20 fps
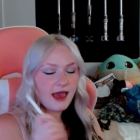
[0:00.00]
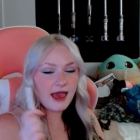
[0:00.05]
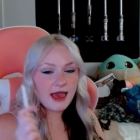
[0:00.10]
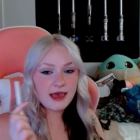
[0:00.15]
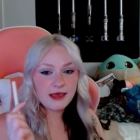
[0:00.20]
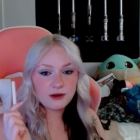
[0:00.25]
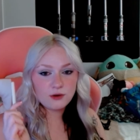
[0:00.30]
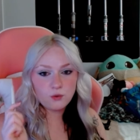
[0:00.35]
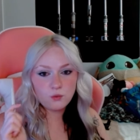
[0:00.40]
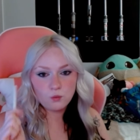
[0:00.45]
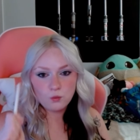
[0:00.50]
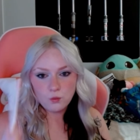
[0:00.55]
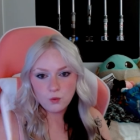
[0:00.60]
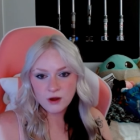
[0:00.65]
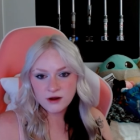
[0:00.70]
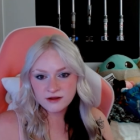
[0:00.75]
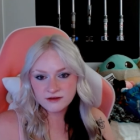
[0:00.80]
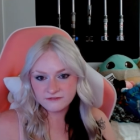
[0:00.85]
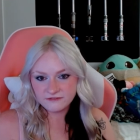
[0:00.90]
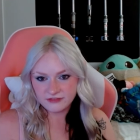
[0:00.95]
and
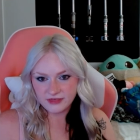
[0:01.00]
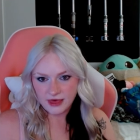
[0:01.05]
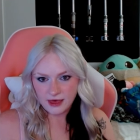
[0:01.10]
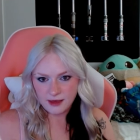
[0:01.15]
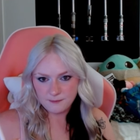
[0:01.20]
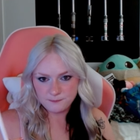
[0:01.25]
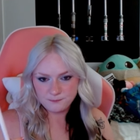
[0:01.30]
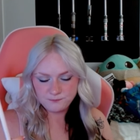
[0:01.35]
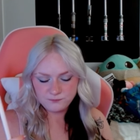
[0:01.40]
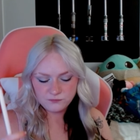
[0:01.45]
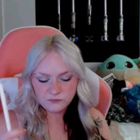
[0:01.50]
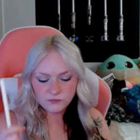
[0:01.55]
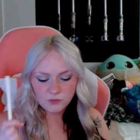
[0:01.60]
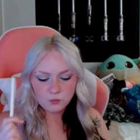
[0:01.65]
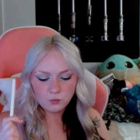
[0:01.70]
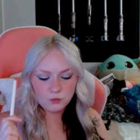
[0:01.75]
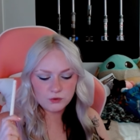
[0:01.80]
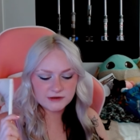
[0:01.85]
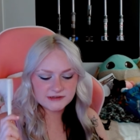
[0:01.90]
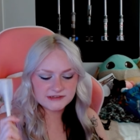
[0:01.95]
one of them
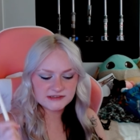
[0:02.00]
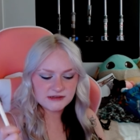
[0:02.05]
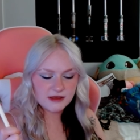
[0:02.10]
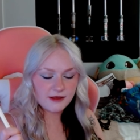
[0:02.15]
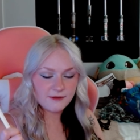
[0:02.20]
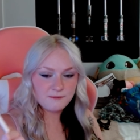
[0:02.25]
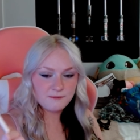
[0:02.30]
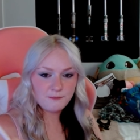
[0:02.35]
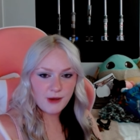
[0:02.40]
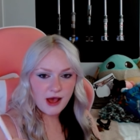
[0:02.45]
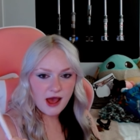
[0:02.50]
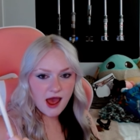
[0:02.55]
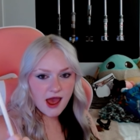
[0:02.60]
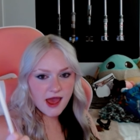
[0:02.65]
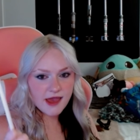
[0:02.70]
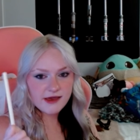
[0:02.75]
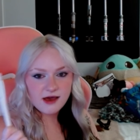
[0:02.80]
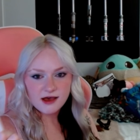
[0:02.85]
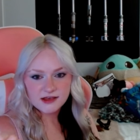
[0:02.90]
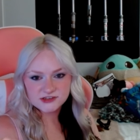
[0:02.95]
was done
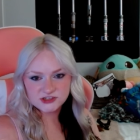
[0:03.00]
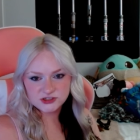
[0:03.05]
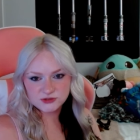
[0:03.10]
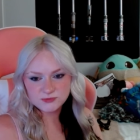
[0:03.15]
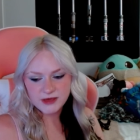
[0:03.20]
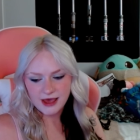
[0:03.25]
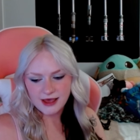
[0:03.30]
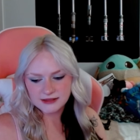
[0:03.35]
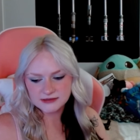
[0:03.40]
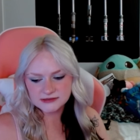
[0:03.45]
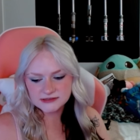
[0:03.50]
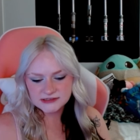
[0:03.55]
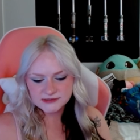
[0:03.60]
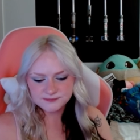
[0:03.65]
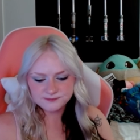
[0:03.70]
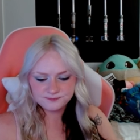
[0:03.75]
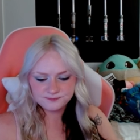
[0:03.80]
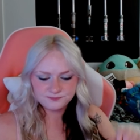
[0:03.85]
by Costume Kenz.